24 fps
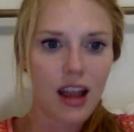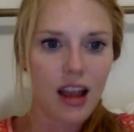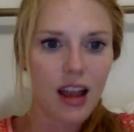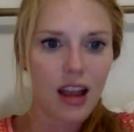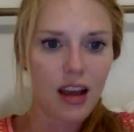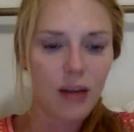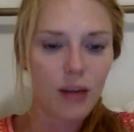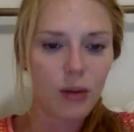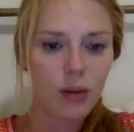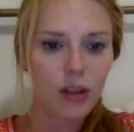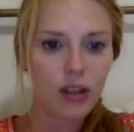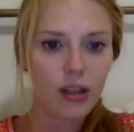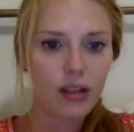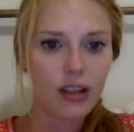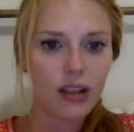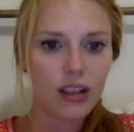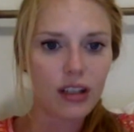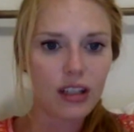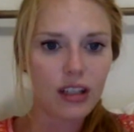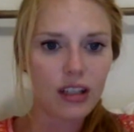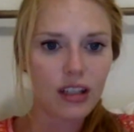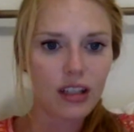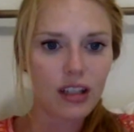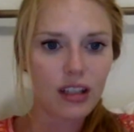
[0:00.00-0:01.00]
When you
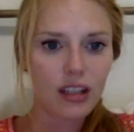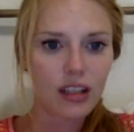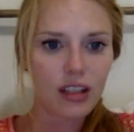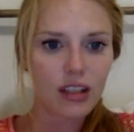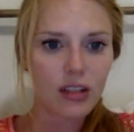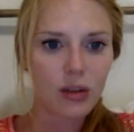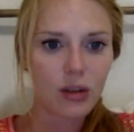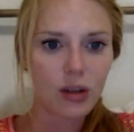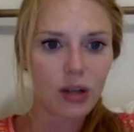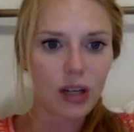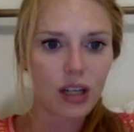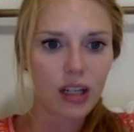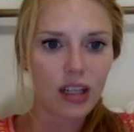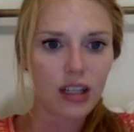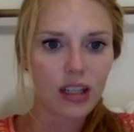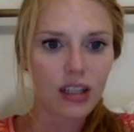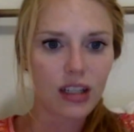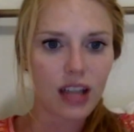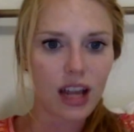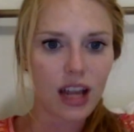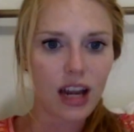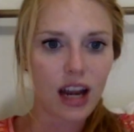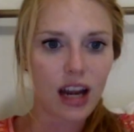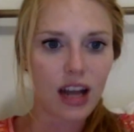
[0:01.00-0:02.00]
listen to the stories
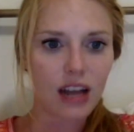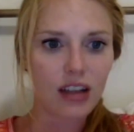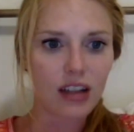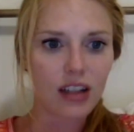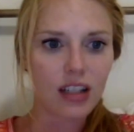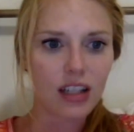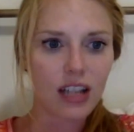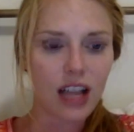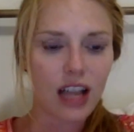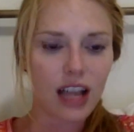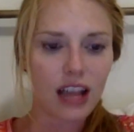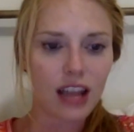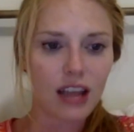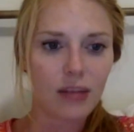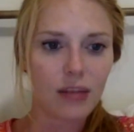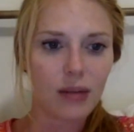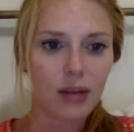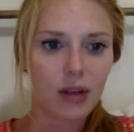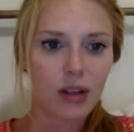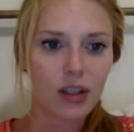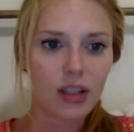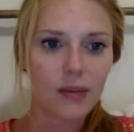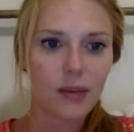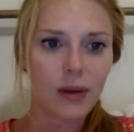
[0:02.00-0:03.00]
and understand them,
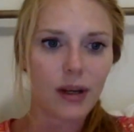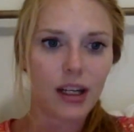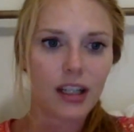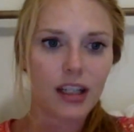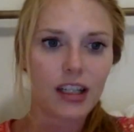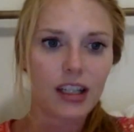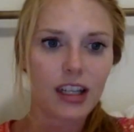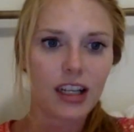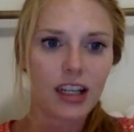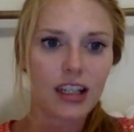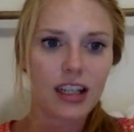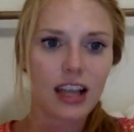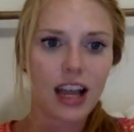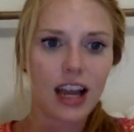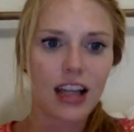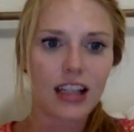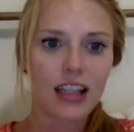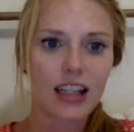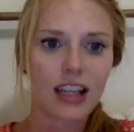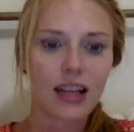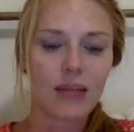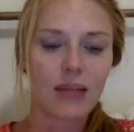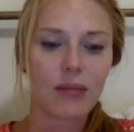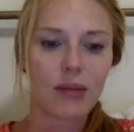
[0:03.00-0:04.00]
you experience the exact
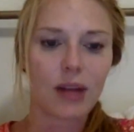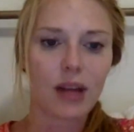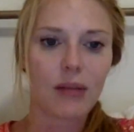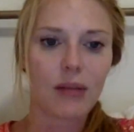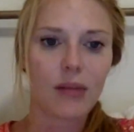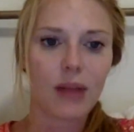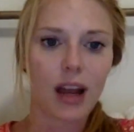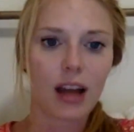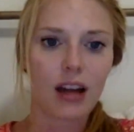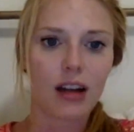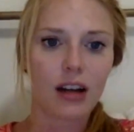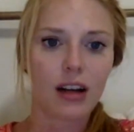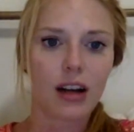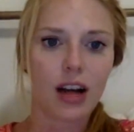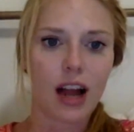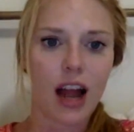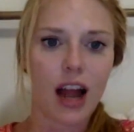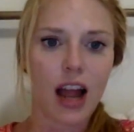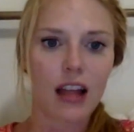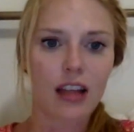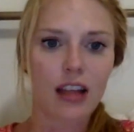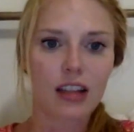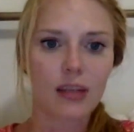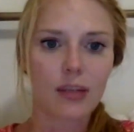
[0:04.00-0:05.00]
same brain pattern
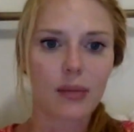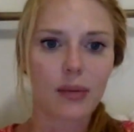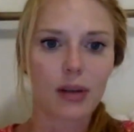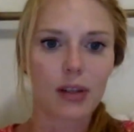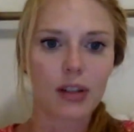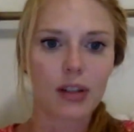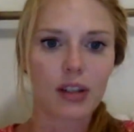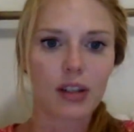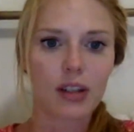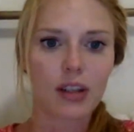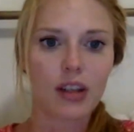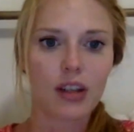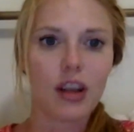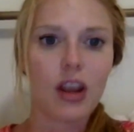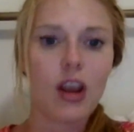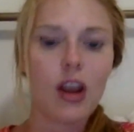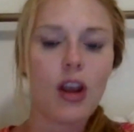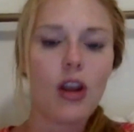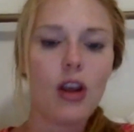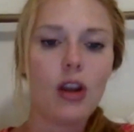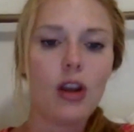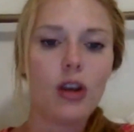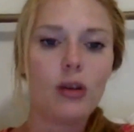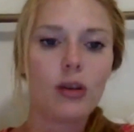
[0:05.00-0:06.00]
as the person
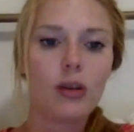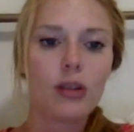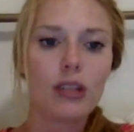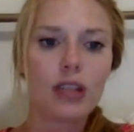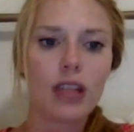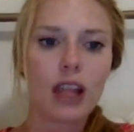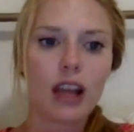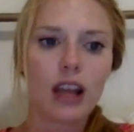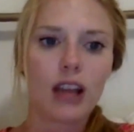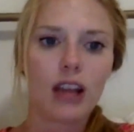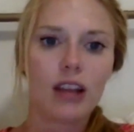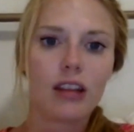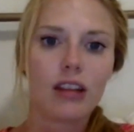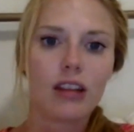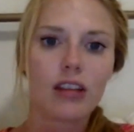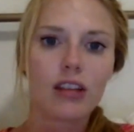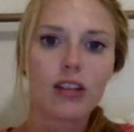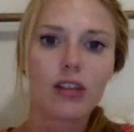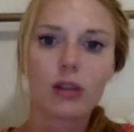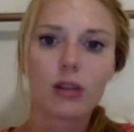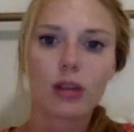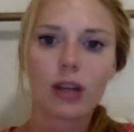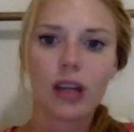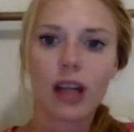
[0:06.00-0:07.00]
who is telling the
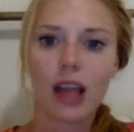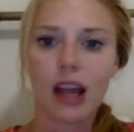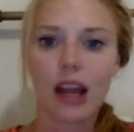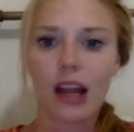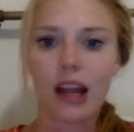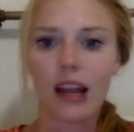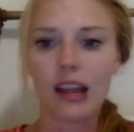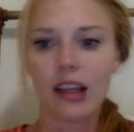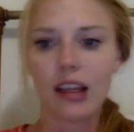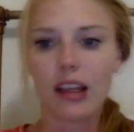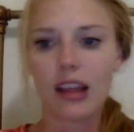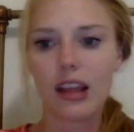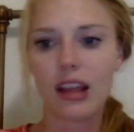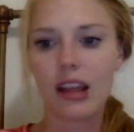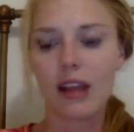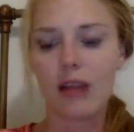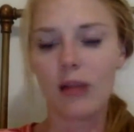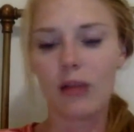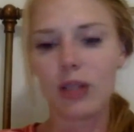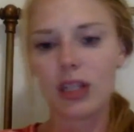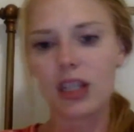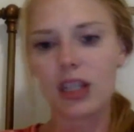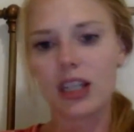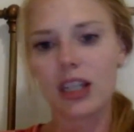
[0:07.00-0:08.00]
story. And I think that
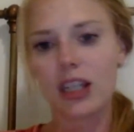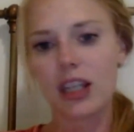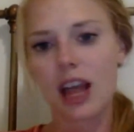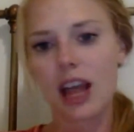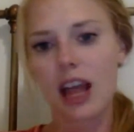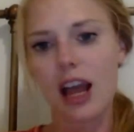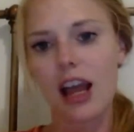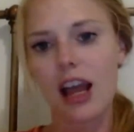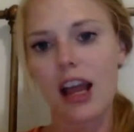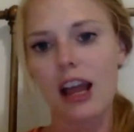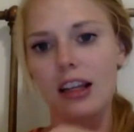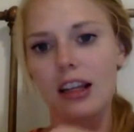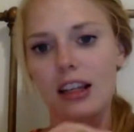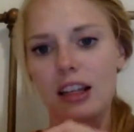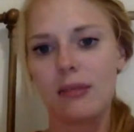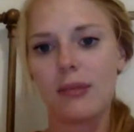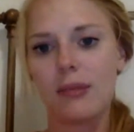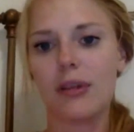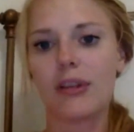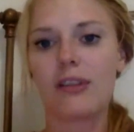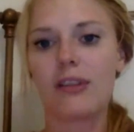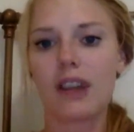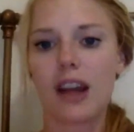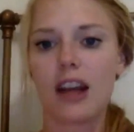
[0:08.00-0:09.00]
we see that
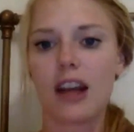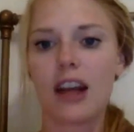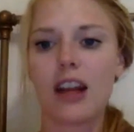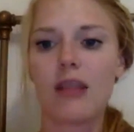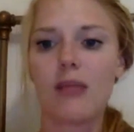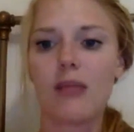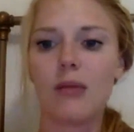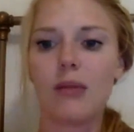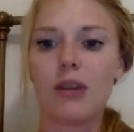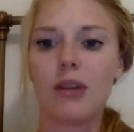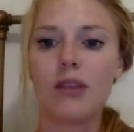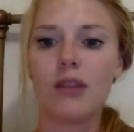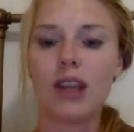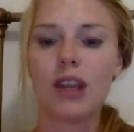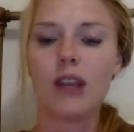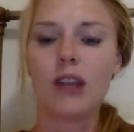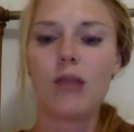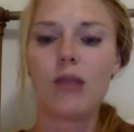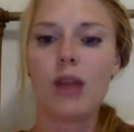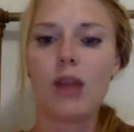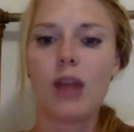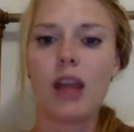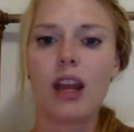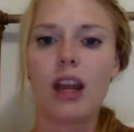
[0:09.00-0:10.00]
exemplified in the movie
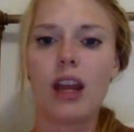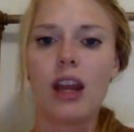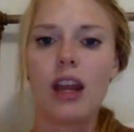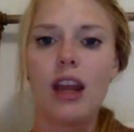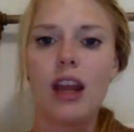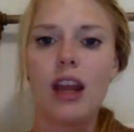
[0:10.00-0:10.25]
when